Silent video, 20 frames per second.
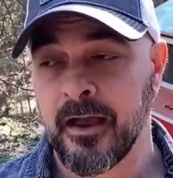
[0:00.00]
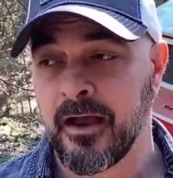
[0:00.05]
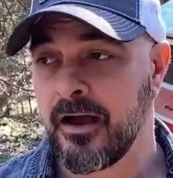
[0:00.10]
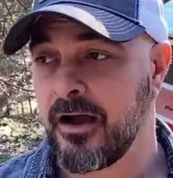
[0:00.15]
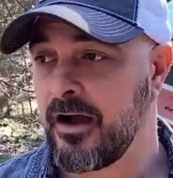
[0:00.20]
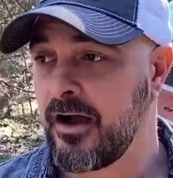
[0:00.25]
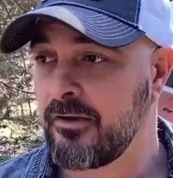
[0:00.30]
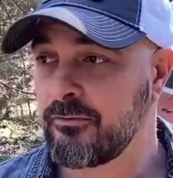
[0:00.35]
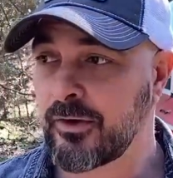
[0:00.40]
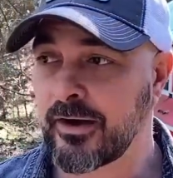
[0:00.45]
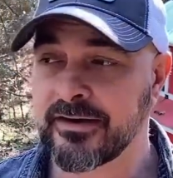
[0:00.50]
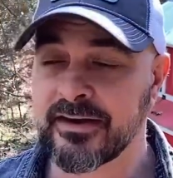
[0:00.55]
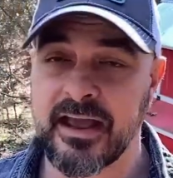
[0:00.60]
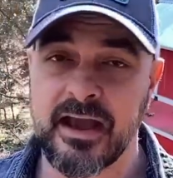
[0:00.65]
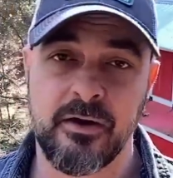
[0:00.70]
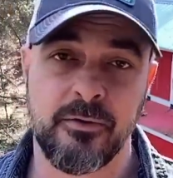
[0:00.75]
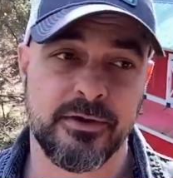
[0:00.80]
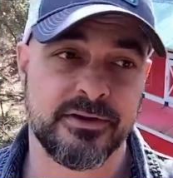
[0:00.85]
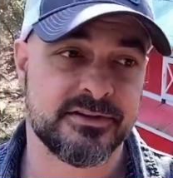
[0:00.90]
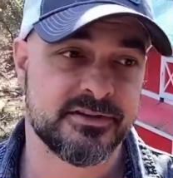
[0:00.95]
Right
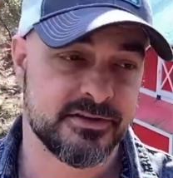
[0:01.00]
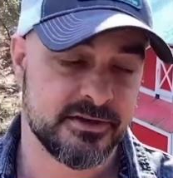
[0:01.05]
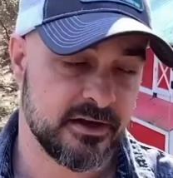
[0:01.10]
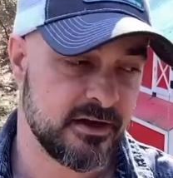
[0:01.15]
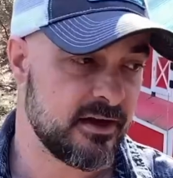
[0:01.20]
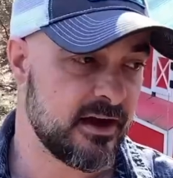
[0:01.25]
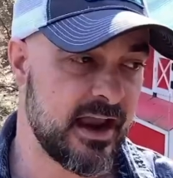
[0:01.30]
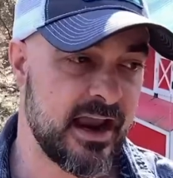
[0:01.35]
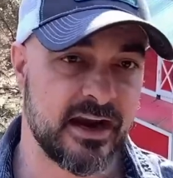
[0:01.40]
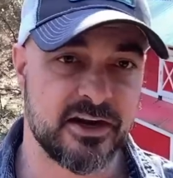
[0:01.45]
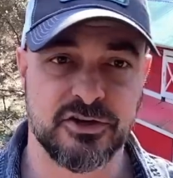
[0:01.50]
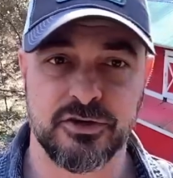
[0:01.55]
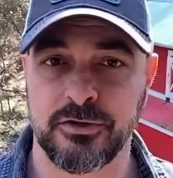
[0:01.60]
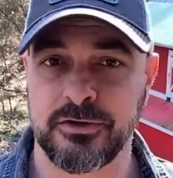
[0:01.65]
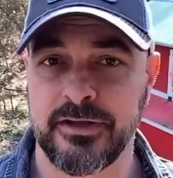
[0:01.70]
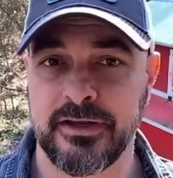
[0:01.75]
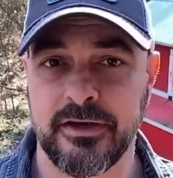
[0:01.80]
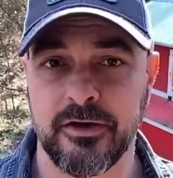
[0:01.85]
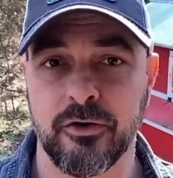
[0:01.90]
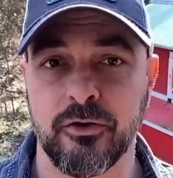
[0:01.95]
now it's
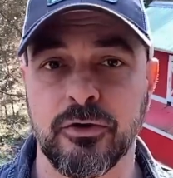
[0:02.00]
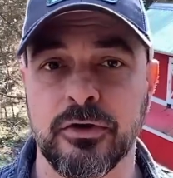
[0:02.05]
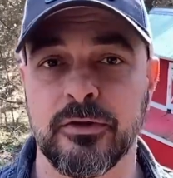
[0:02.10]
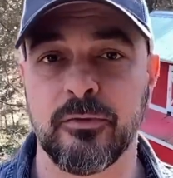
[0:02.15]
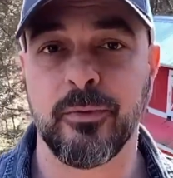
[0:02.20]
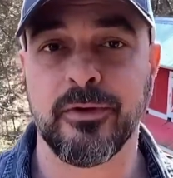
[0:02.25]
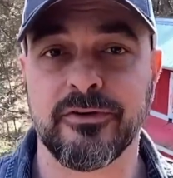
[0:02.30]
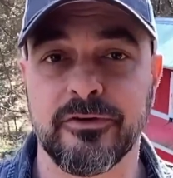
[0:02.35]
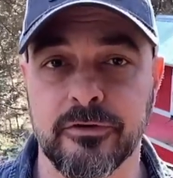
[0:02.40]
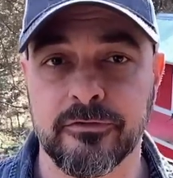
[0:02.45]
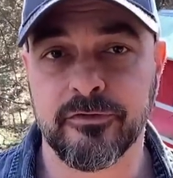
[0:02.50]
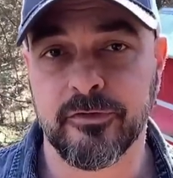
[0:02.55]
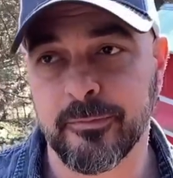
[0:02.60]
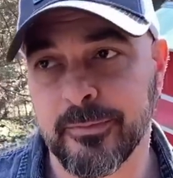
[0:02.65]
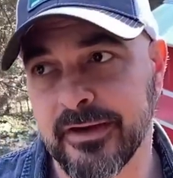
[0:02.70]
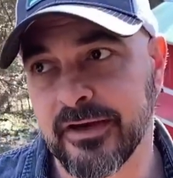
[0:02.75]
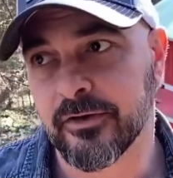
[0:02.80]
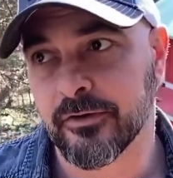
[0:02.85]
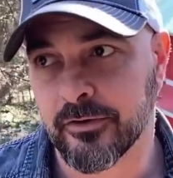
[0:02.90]
actually early winter for me,